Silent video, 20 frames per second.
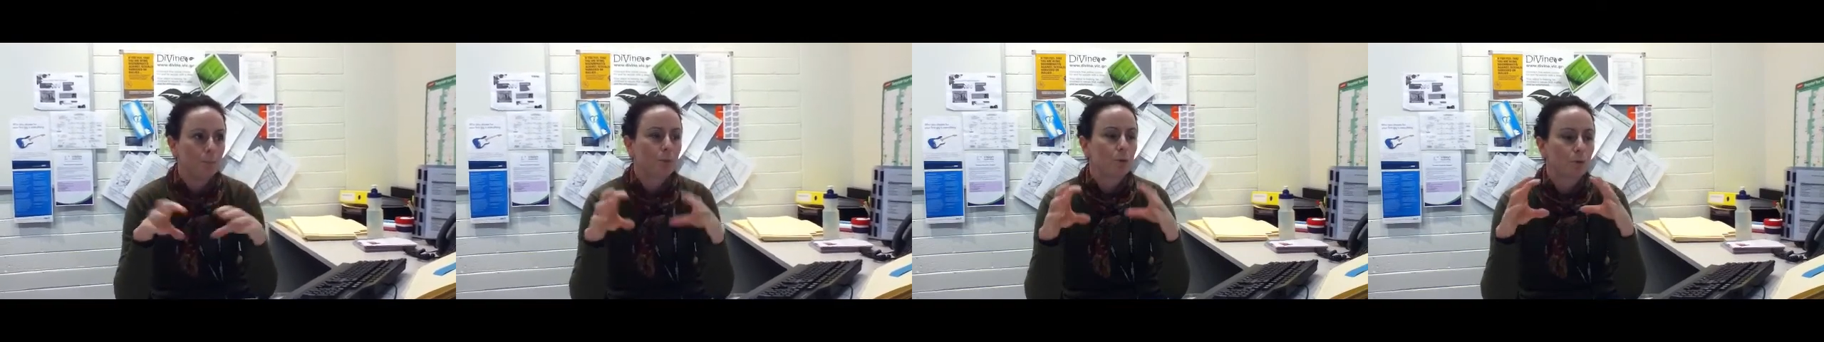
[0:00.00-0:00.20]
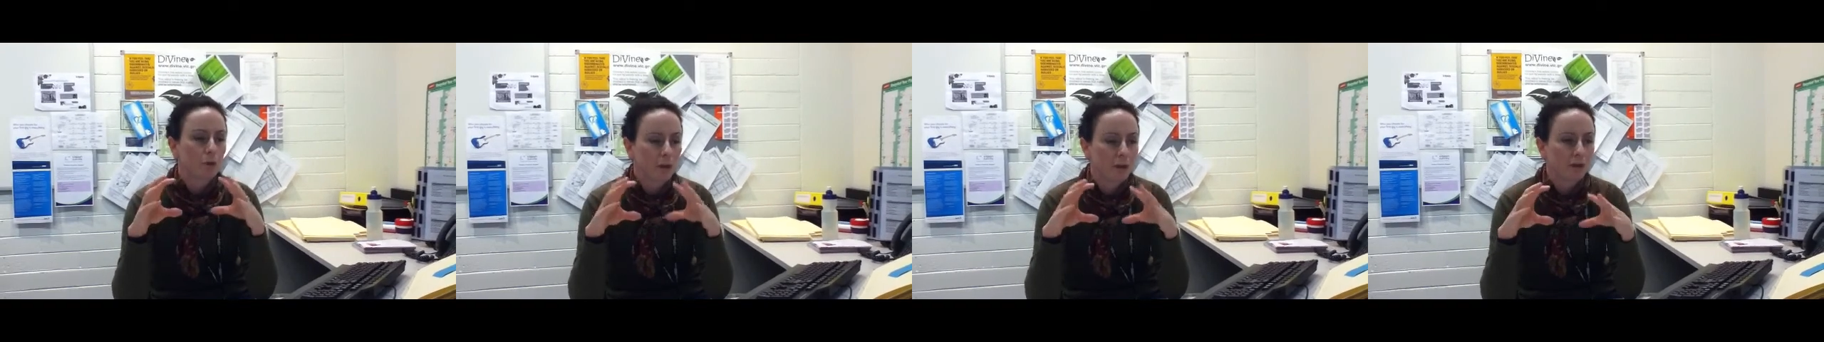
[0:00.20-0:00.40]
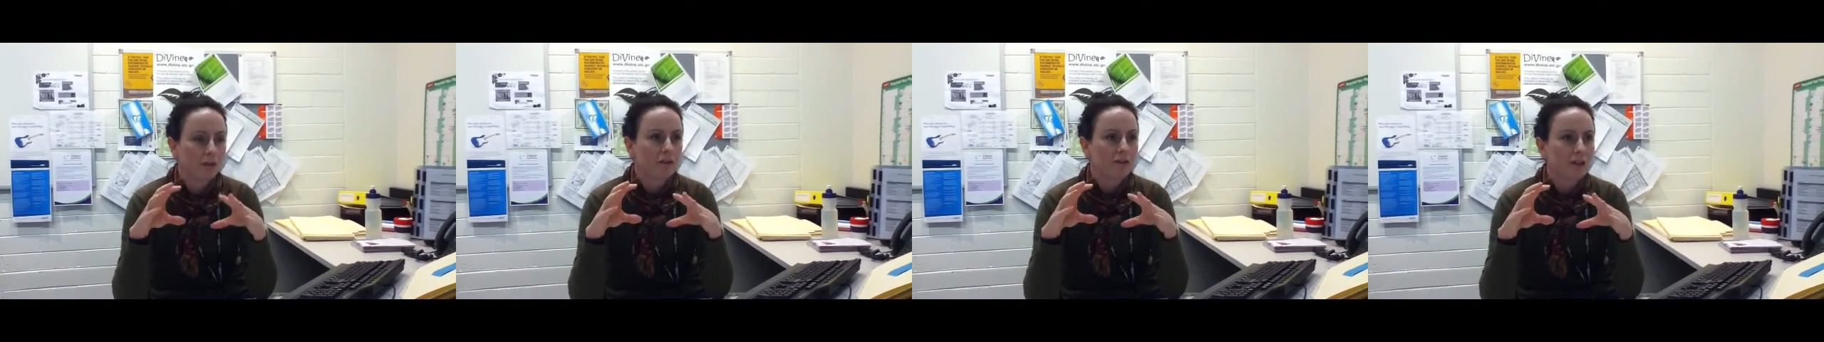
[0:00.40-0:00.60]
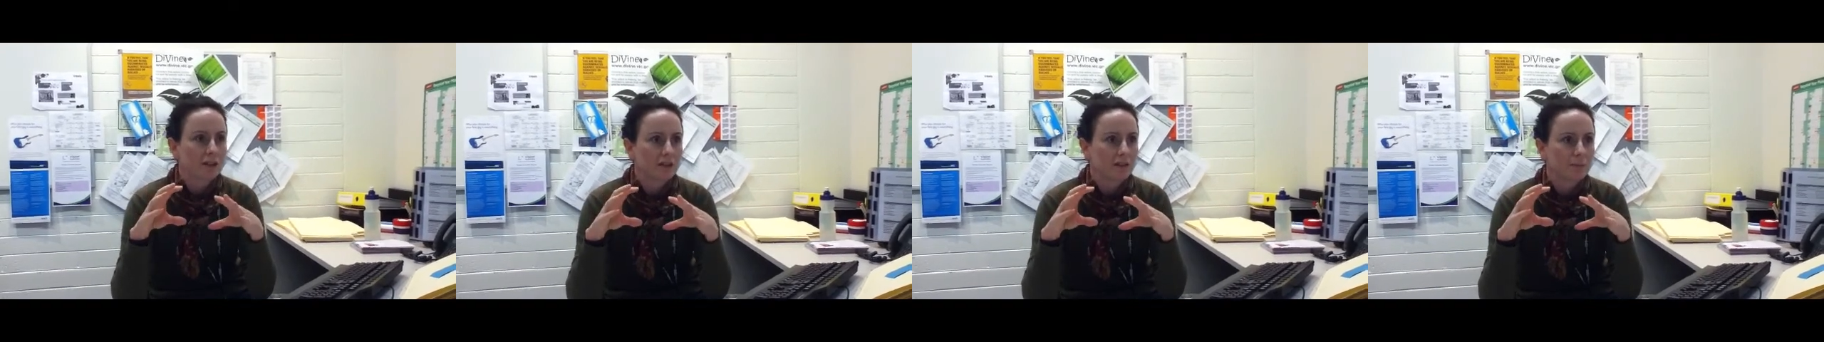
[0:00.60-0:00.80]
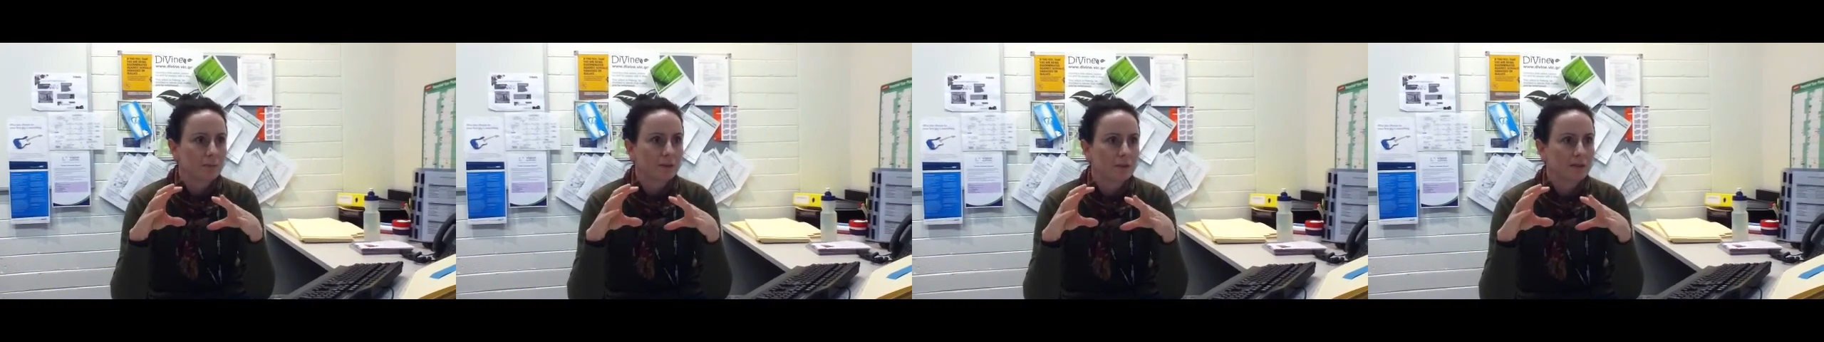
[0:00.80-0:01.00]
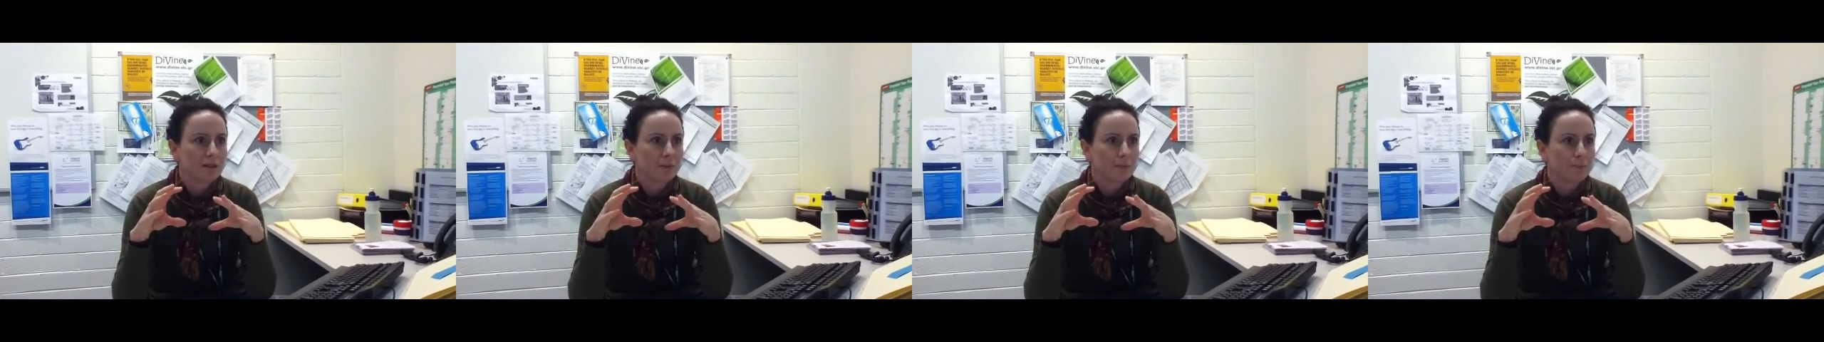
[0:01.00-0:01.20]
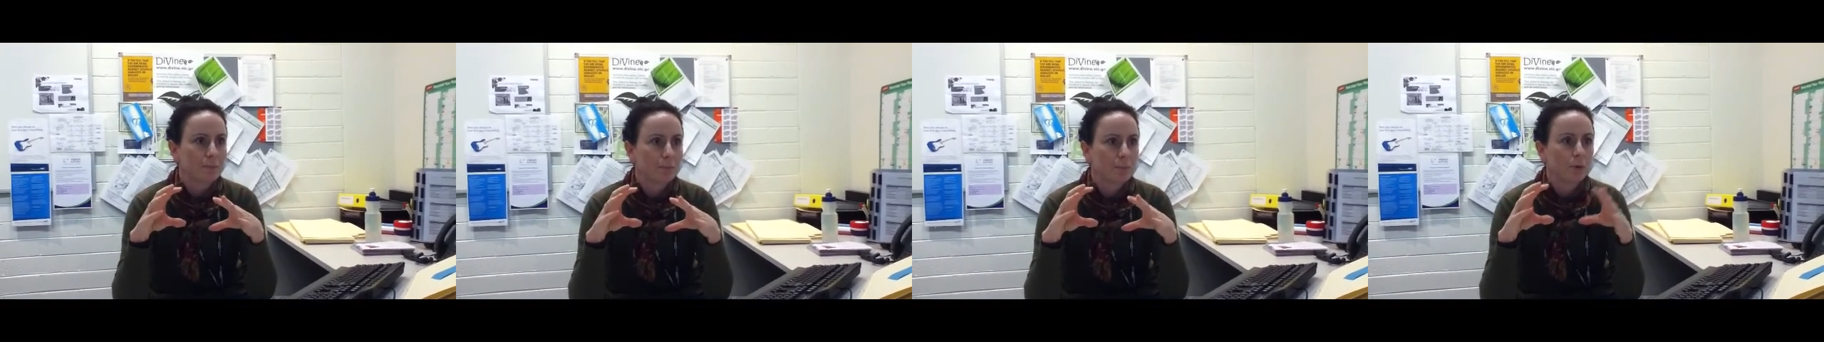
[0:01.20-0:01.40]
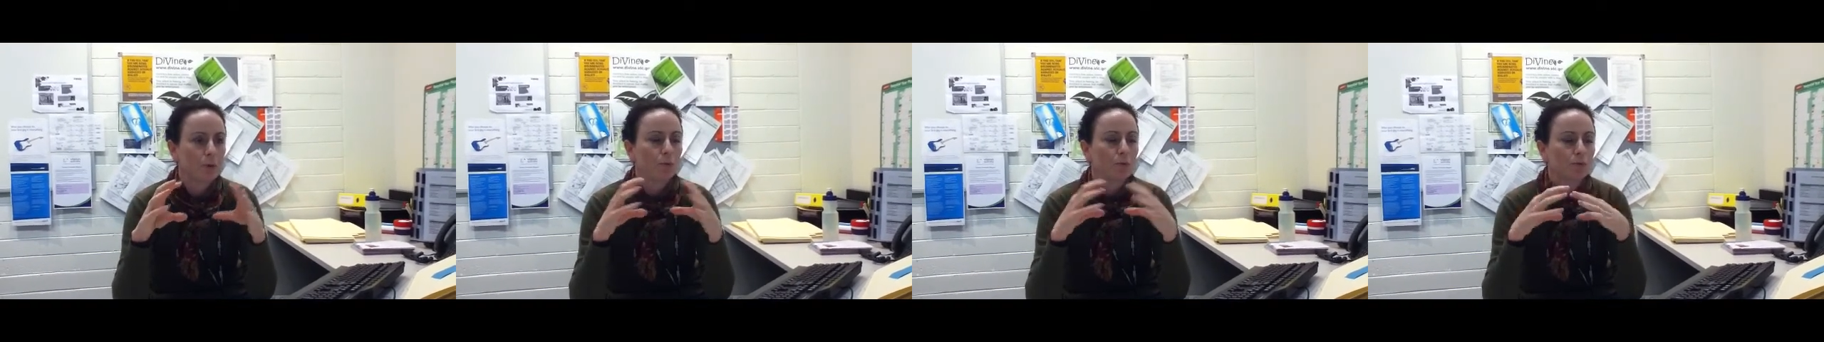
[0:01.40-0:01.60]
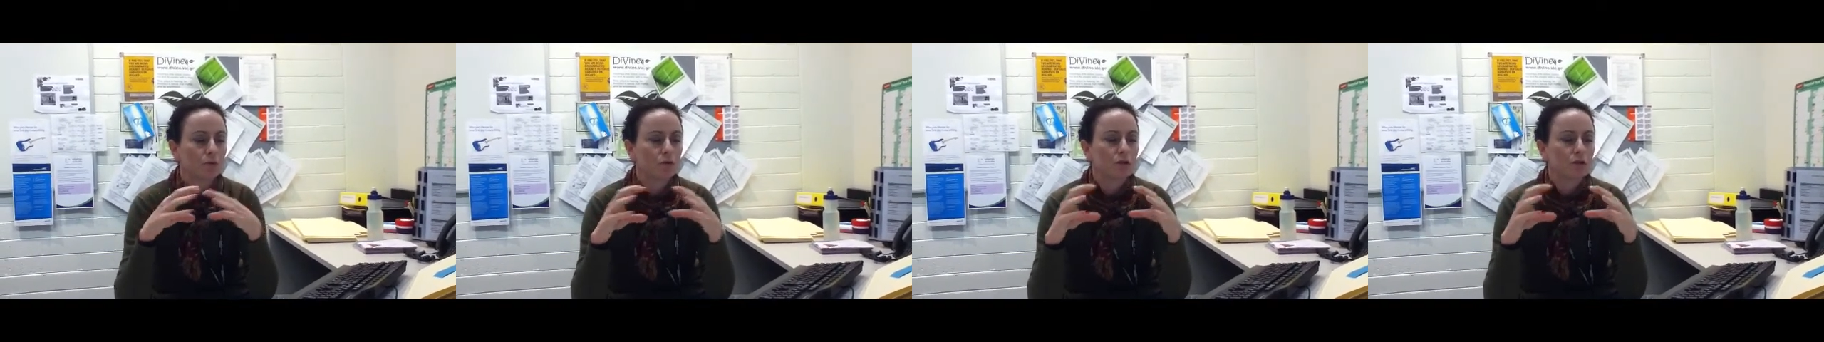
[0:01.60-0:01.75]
put those adjustments in, or